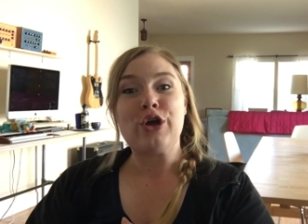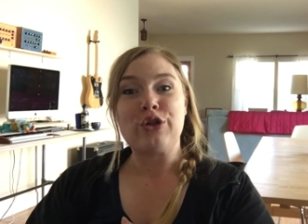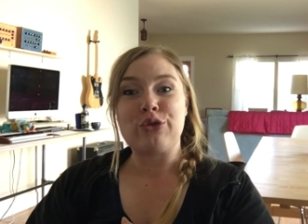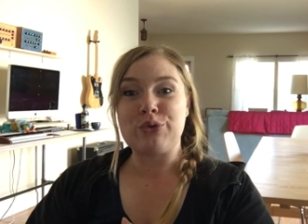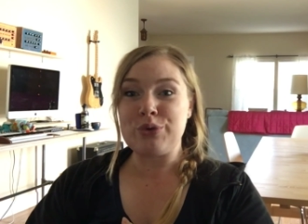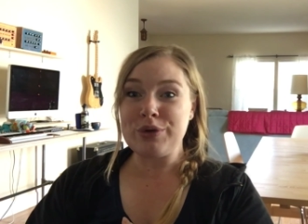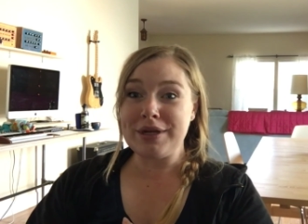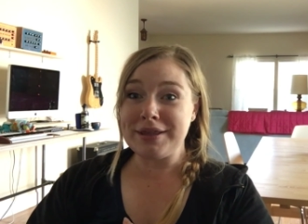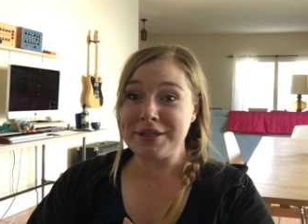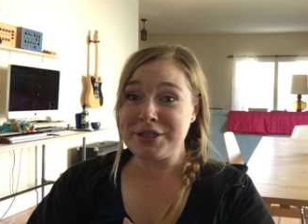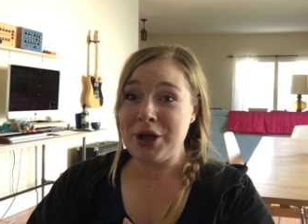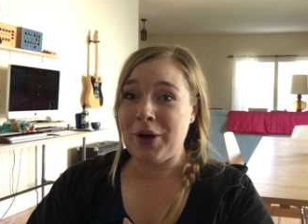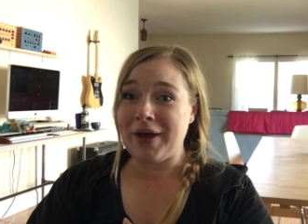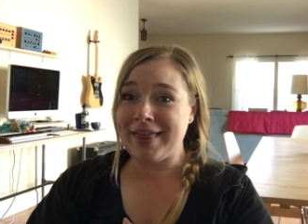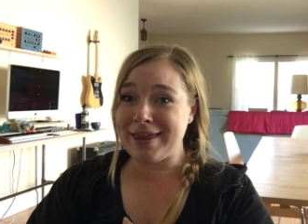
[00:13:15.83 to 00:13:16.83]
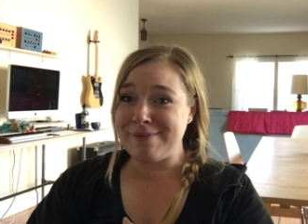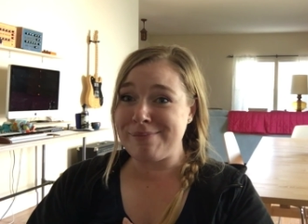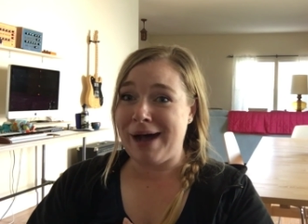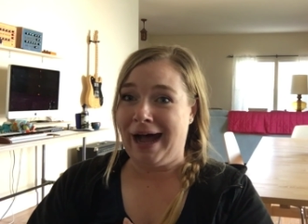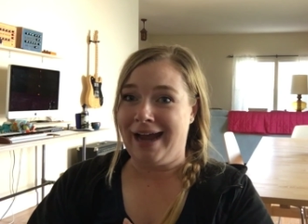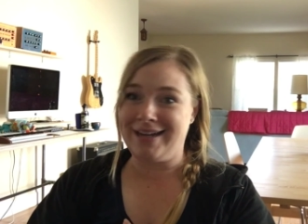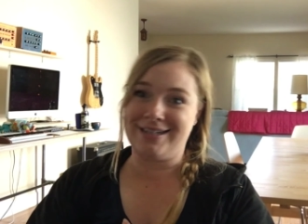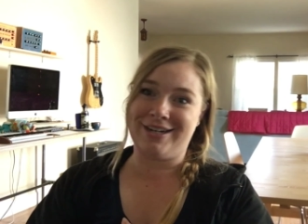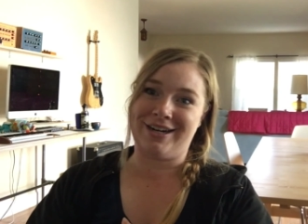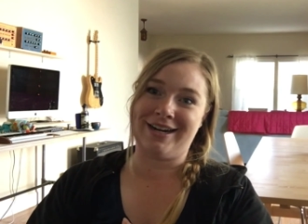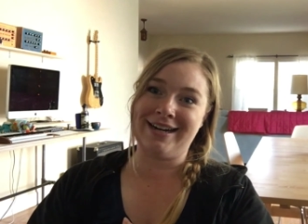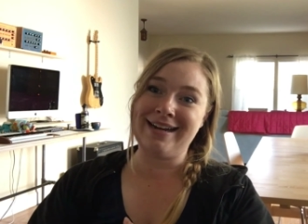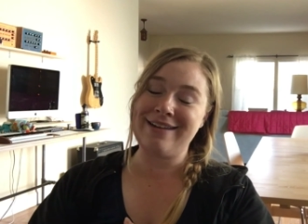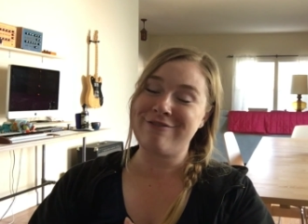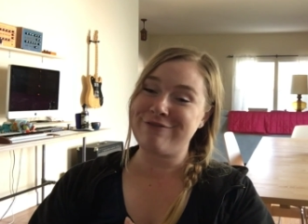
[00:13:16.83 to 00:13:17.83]
threw it in the toilet behind
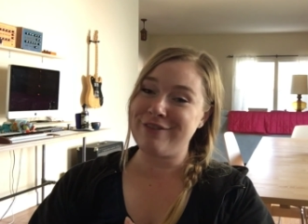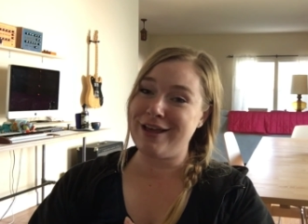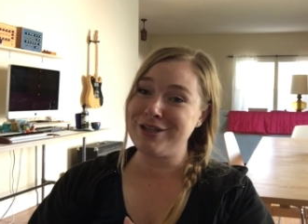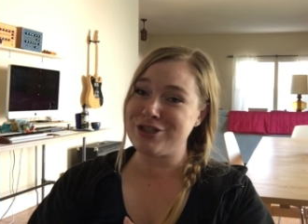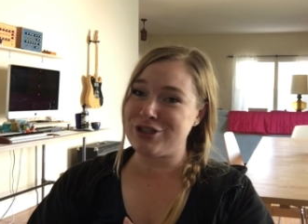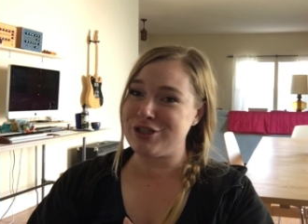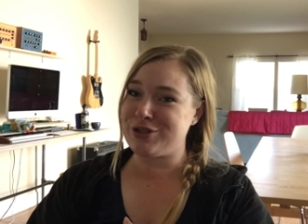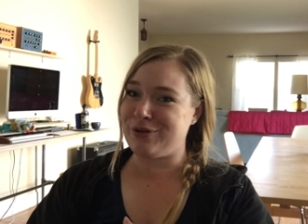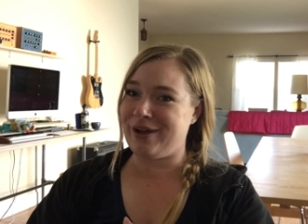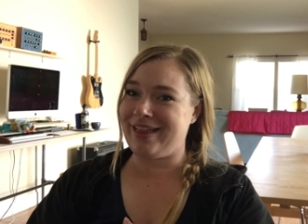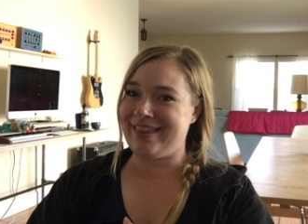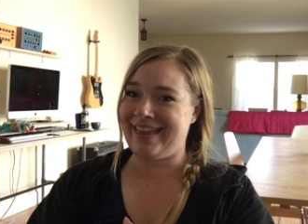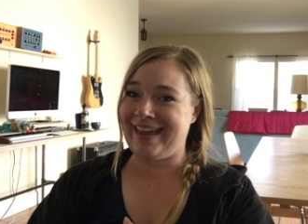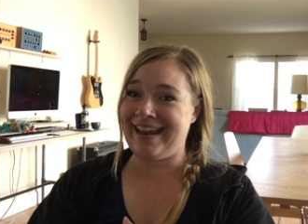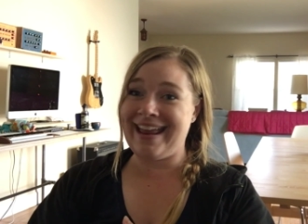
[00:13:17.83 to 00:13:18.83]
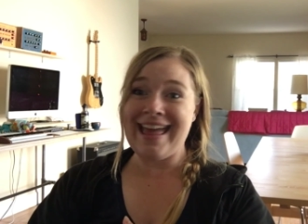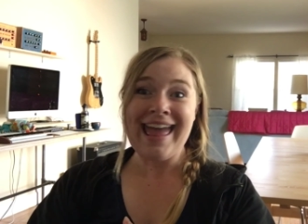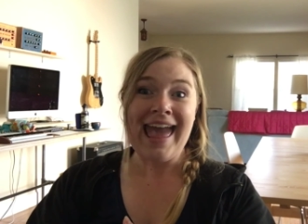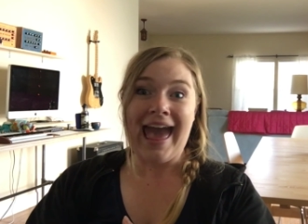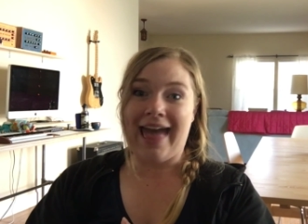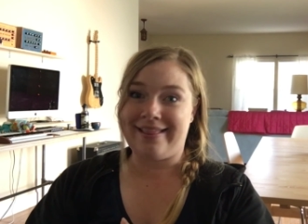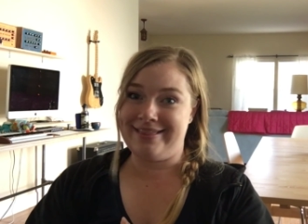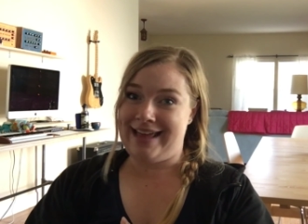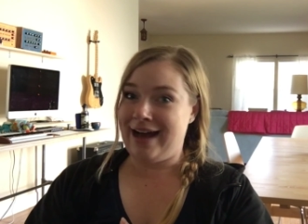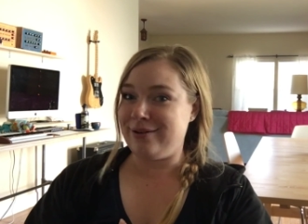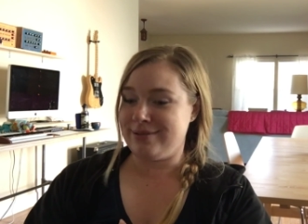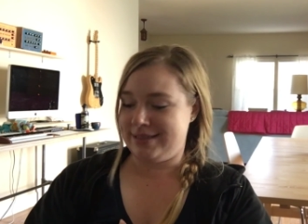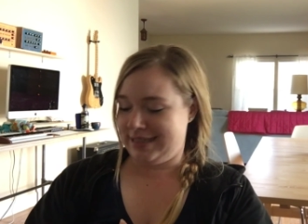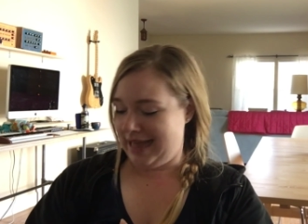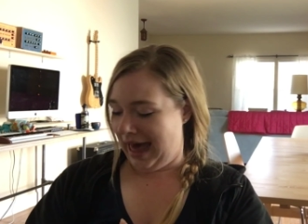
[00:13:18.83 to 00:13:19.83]
her, flushed the toilet, and that
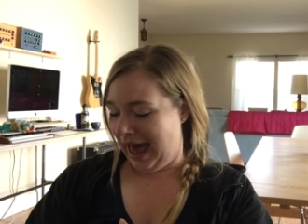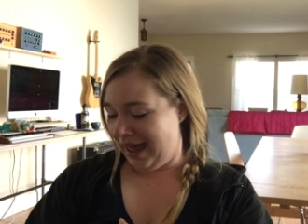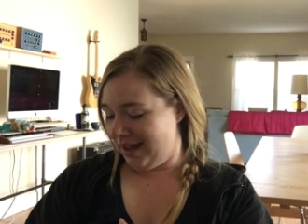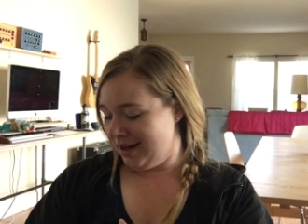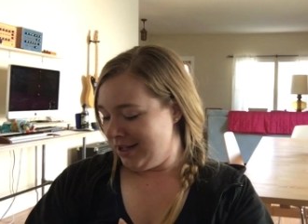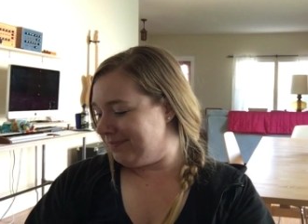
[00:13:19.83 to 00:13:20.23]
was that.